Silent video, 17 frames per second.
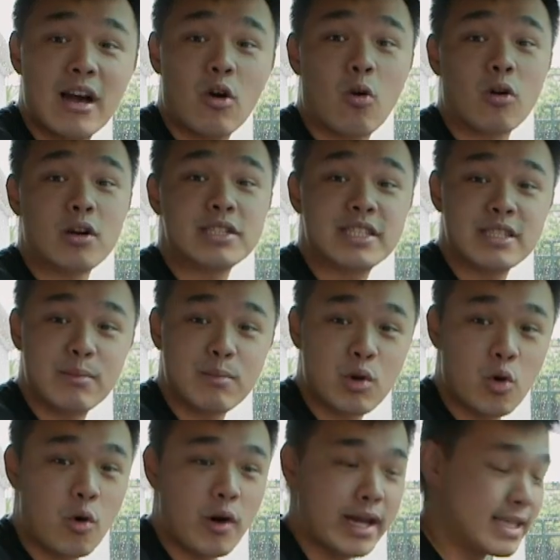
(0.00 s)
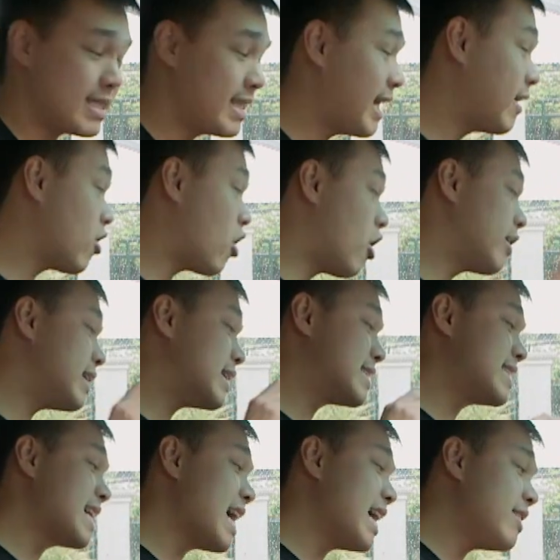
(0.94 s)
or some coins. And on the
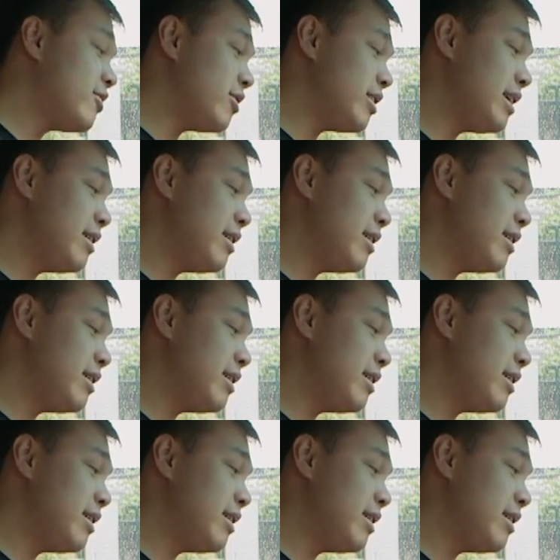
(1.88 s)
side, you